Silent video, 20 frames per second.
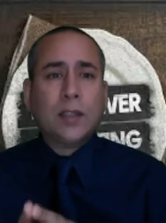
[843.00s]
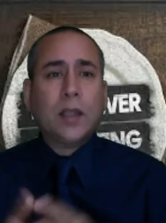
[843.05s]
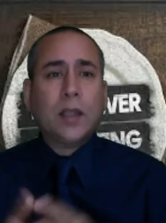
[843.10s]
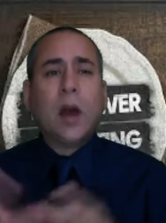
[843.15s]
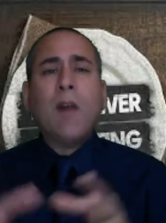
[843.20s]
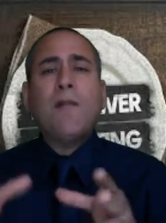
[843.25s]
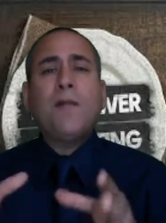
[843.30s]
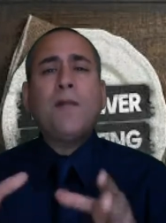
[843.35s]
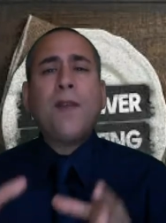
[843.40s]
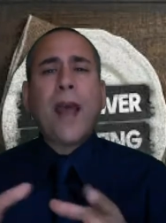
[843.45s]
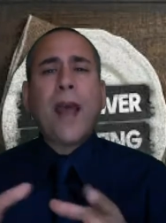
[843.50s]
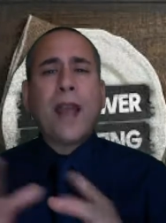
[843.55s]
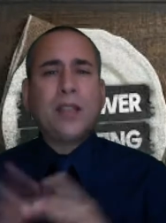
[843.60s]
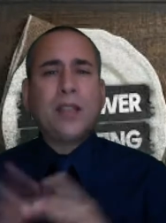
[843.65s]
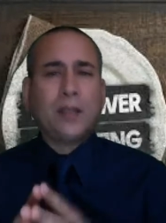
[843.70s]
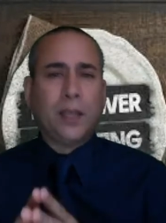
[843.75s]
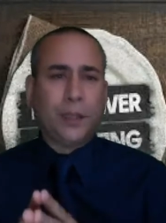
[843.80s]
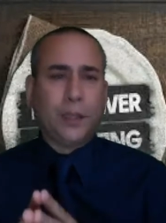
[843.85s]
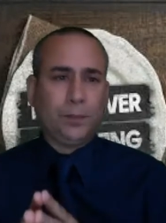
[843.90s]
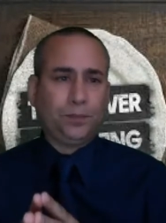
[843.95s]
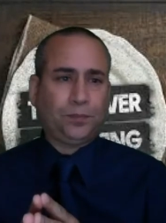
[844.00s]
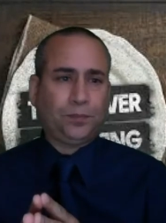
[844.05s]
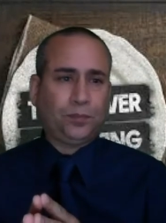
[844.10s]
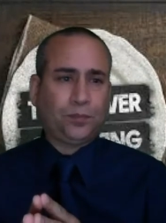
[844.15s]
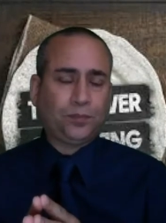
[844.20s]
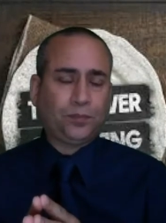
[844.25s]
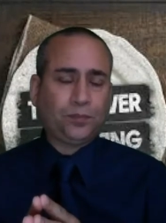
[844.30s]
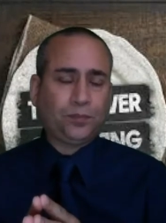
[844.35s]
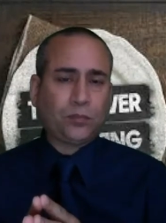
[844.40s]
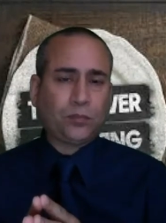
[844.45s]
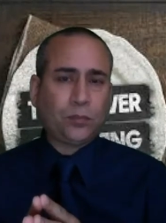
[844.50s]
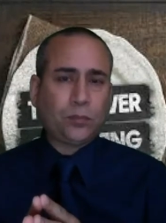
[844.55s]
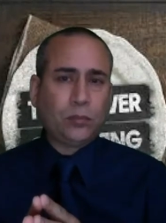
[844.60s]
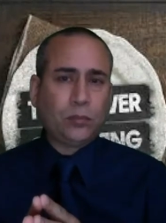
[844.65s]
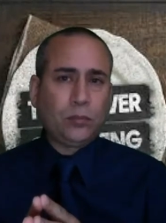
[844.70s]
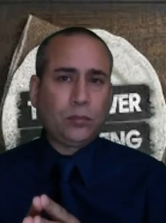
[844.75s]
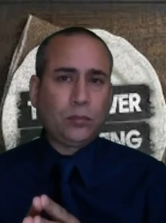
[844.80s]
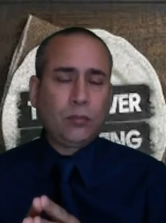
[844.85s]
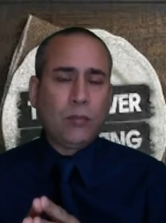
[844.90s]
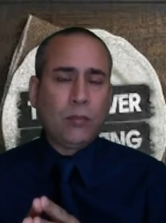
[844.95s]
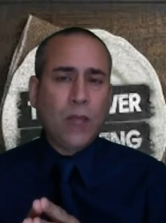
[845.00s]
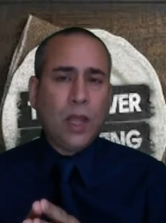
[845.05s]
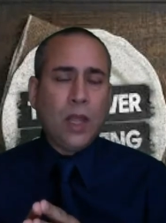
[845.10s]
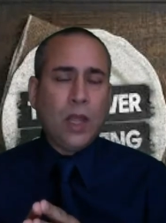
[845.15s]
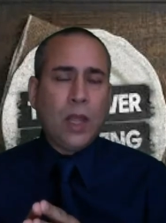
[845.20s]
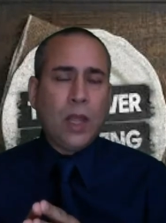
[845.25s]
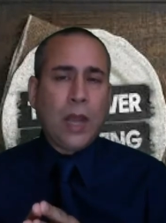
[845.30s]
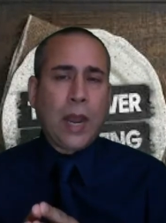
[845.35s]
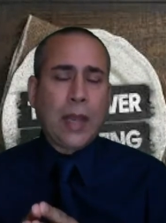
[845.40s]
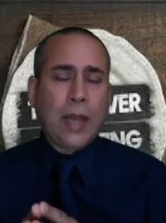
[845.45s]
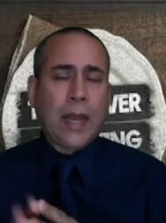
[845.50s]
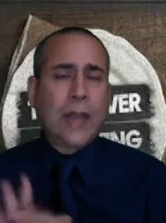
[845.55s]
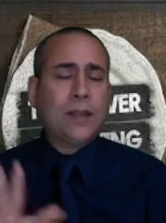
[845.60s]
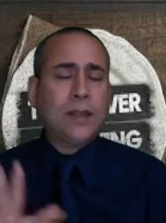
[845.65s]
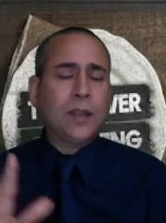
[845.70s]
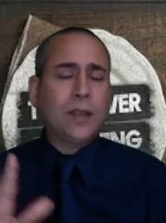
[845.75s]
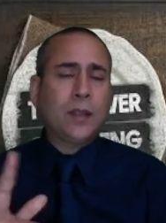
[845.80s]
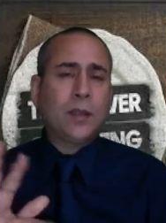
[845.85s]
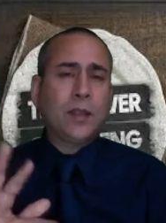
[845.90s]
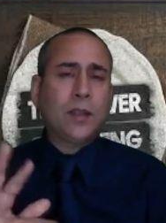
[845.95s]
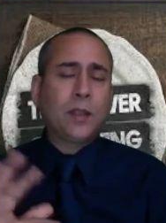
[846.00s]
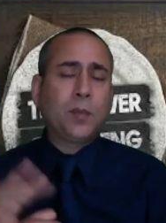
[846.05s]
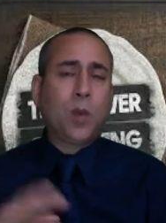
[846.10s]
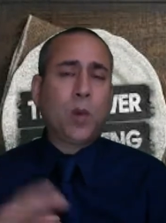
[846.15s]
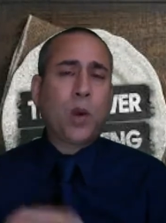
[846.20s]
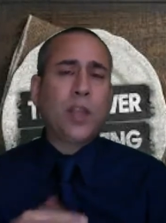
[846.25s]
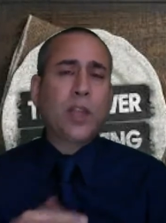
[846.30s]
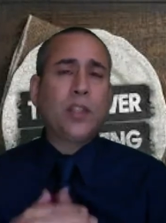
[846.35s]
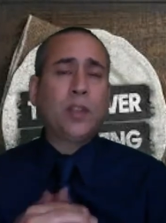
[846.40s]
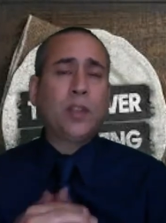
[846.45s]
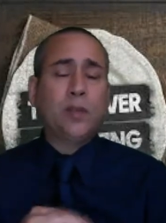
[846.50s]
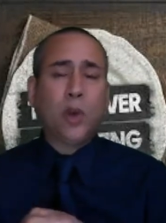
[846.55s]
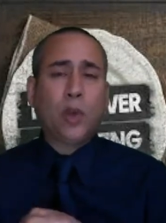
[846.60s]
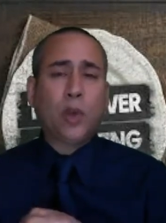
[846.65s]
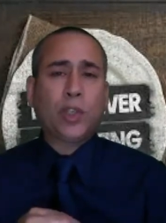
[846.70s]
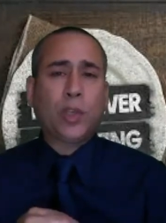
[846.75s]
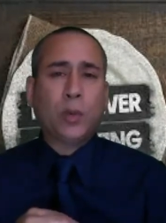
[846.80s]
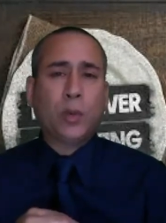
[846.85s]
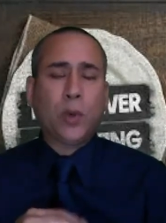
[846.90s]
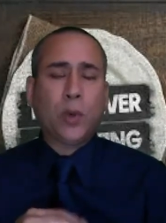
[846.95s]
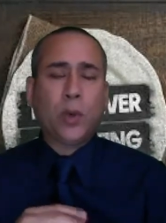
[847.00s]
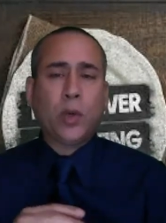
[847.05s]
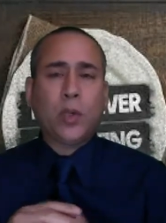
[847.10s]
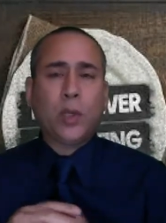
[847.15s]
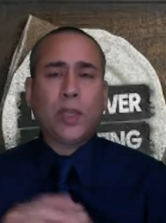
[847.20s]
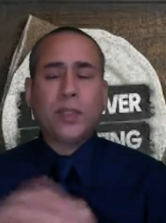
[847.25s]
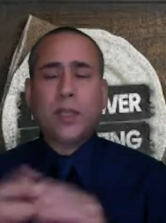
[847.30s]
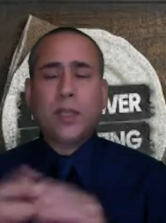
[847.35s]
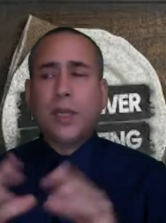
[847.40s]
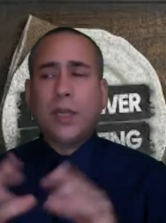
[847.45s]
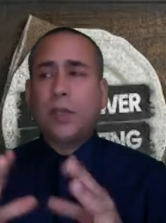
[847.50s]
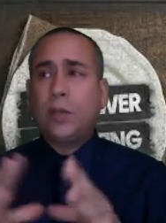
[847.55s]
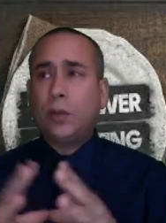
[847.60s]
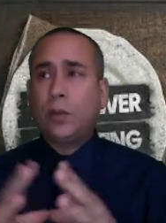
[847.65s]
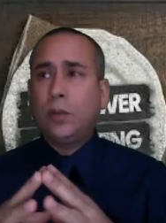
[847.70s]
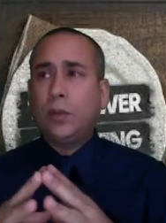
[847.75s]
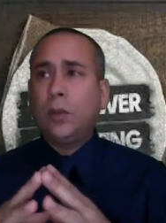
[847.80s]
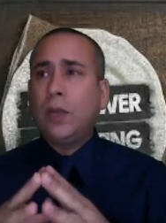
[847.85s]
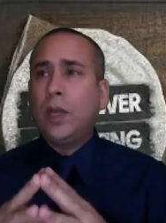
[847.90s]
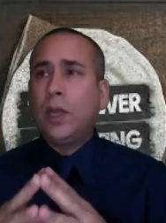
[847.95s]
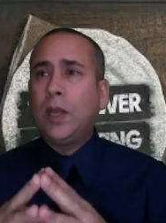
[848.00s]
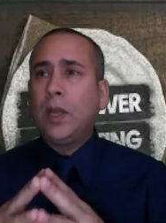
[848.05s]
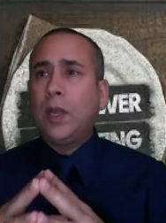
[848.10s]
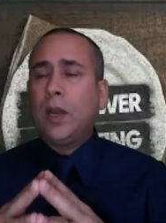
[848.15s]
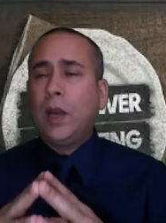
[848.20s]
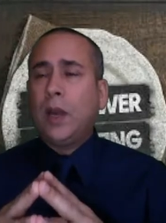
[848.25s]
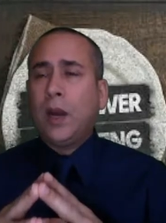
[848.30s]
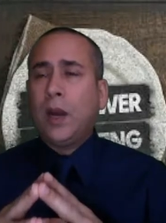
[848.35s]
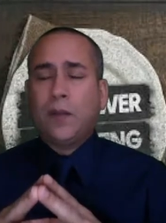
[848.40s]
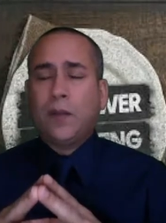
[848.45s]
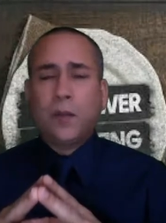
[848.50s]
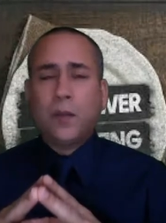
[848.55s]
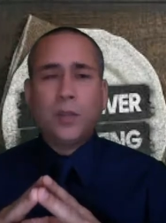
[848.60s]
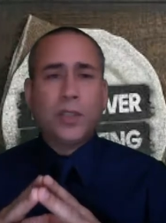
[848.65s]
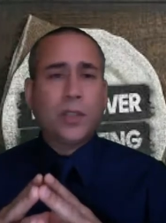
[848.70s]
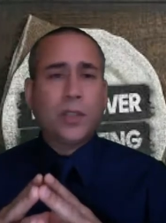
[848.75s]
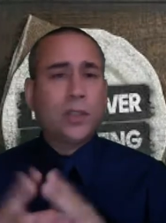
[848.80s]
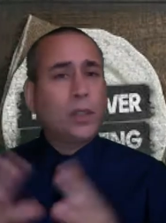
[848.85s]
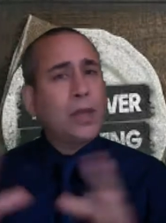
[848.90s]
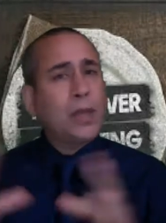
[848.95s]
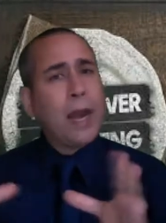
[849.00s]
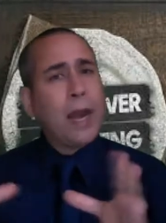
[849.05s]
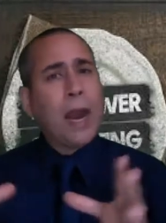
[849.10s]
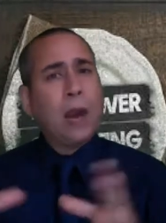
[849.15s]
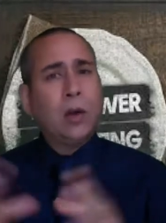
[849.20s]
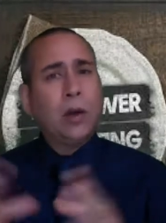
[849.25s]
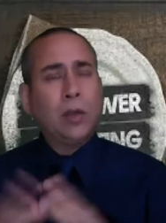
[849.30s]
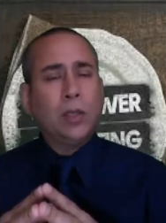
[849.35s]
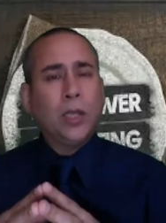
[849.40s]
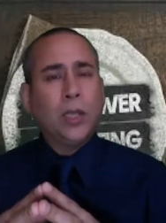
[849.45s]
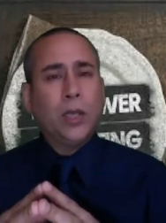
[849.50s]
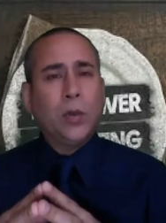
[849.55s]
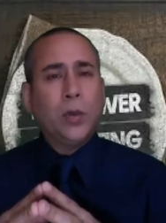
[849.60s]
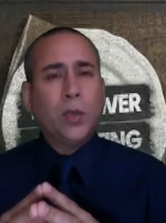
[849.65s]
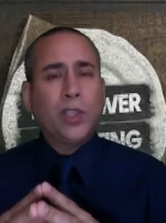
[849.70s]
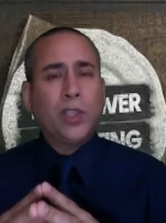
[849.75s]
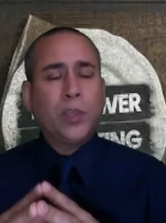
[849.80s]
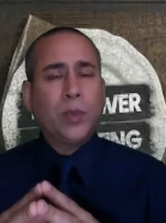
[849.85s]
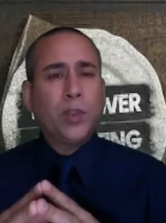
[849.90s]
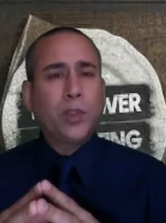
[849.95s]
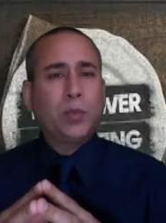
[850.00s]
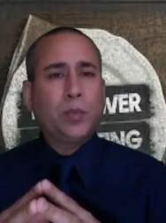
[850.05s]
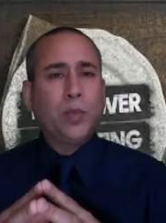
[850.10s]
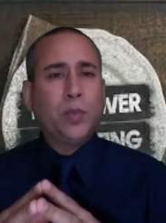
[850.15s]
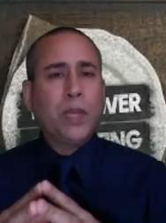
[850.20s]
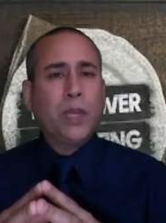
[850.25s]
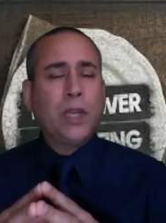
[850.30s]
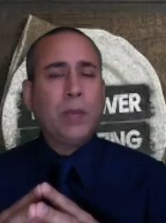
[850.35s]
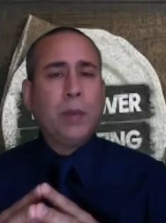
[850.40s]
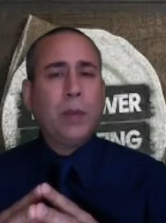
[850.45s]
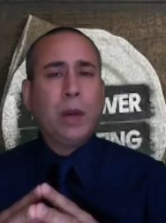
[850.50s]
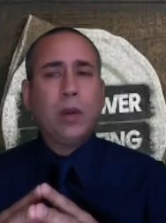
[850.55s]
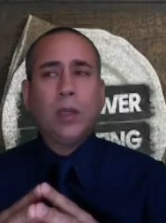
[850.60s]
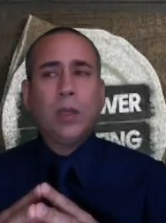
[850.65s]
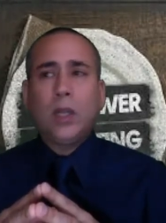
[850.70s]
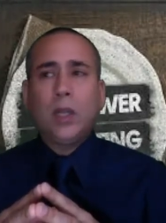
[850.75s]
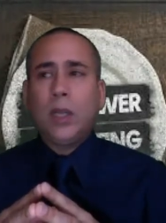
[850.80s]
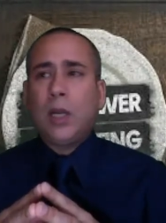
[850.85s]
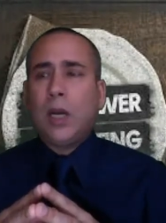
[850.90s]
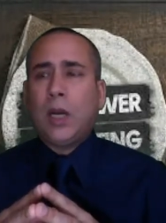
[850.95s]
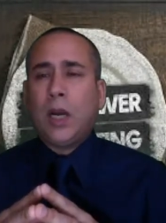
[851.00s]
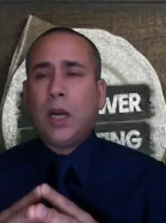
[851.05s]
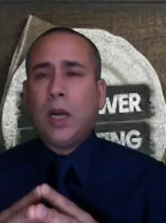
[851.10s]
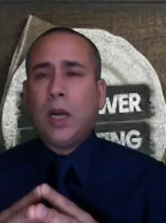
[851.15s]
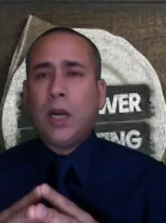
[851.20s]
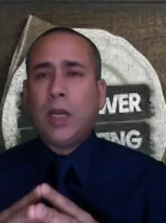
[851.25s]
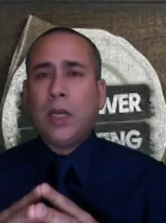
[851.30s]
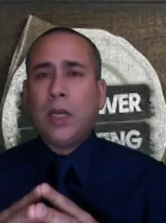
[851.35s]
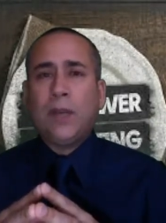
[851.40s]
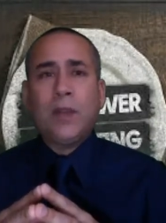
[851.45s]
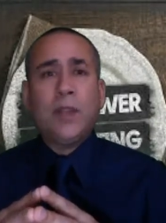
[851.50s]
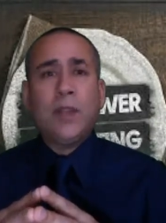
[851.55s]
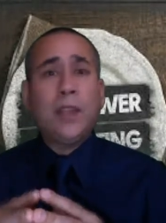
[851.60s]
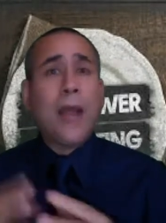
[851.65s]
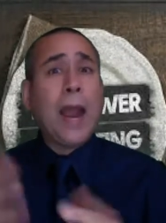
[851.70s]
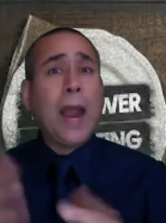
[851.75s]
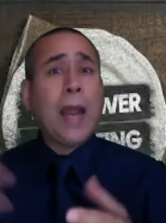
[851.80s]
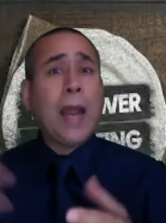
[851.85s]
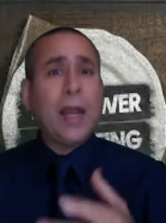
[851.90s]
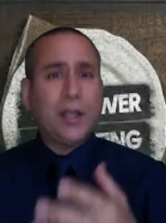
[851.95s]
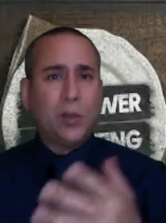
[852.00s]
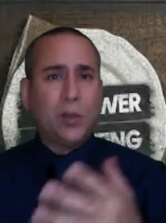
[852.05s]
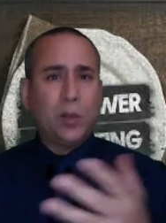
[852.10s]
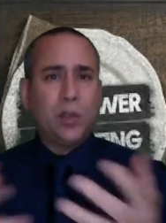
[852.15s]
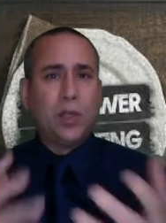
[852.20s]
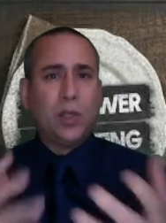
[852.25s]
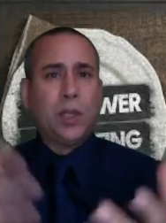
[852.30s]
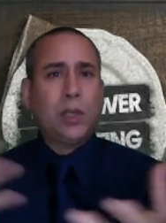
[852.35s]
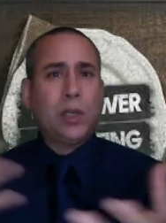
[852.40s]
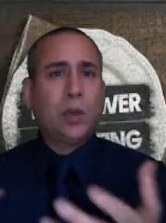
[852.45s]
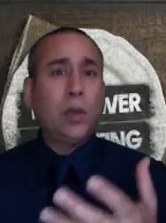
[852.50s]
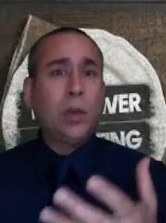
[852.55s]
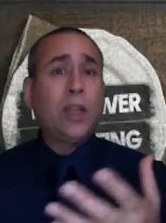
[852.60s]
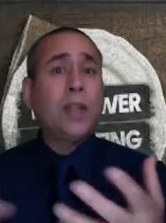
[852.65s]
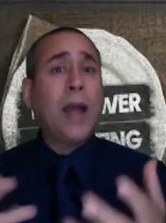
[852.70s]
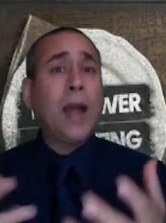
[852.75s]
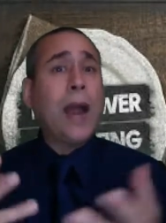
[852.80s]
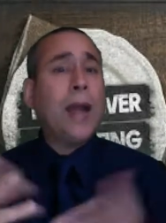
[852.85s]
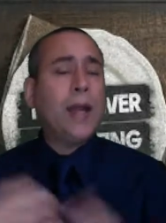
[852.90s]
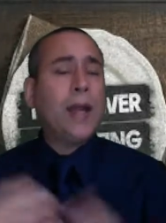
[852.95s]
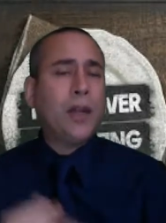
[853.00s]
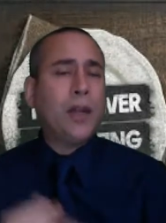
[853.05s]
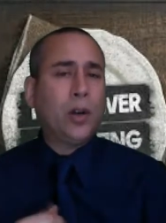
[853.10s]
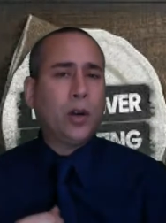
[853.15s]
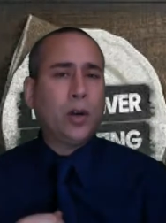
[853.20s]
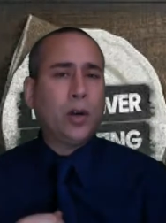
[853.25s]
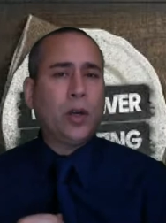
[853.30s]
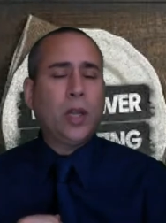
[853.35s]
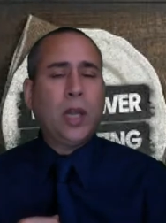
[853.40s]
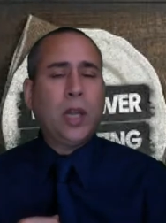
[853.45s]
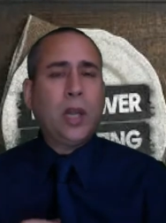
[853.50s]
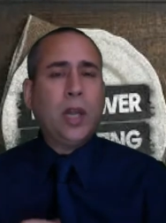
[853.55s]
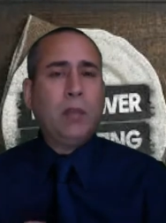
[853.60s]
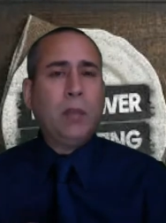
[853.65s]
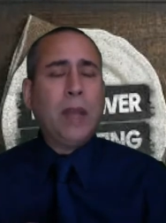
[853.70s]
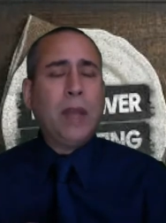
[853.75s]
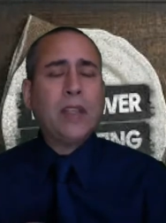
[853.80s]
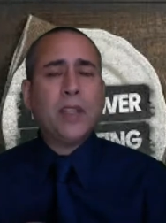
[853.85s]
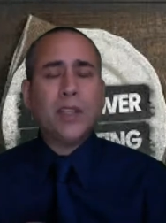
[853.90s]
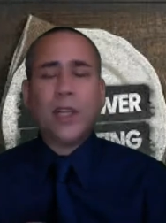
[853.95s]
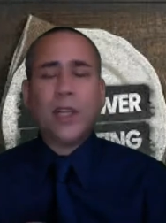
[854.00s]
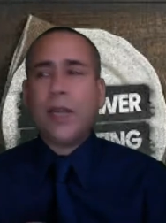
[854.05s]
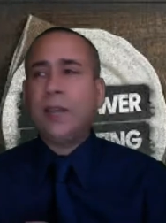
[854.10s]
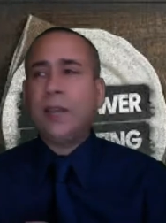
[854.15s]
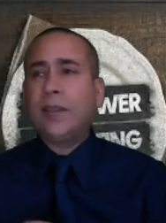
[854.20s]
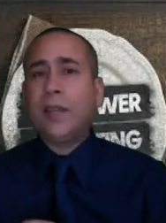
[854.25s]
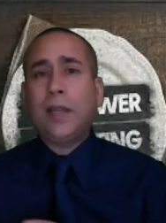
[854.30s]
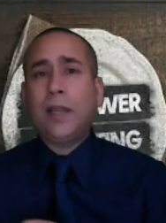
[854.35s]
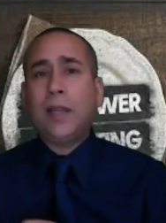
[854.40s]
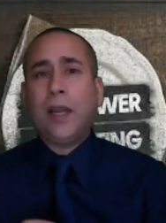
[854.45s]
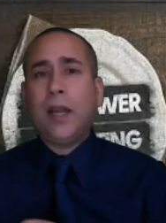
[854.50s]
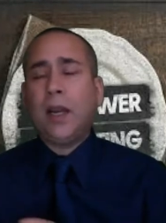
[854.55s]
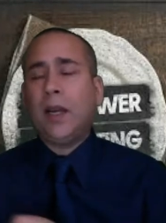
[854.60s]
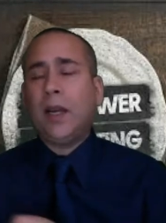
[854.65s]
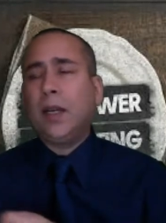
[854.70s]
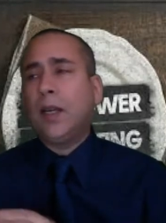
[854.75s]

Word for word: of fasting. I like the, this morning's devotion. We were listening to uh, from Sister Carol, where she was speaking about uh, even diet. She was including diet in her message and uh,